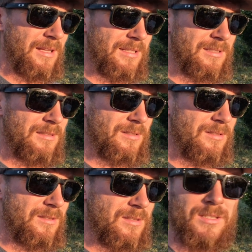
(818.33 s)

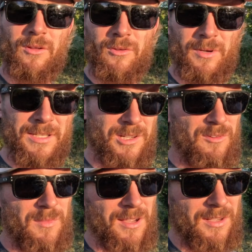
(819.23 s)
stole the winch
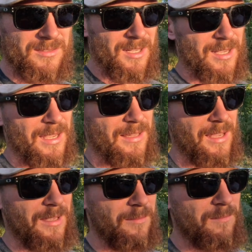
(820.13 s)
off my gooseneck, and
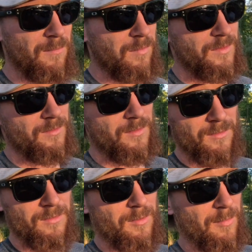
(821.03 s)
they
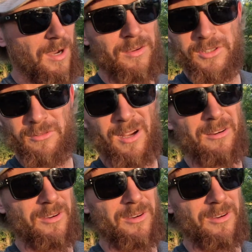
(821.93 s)
demolished the right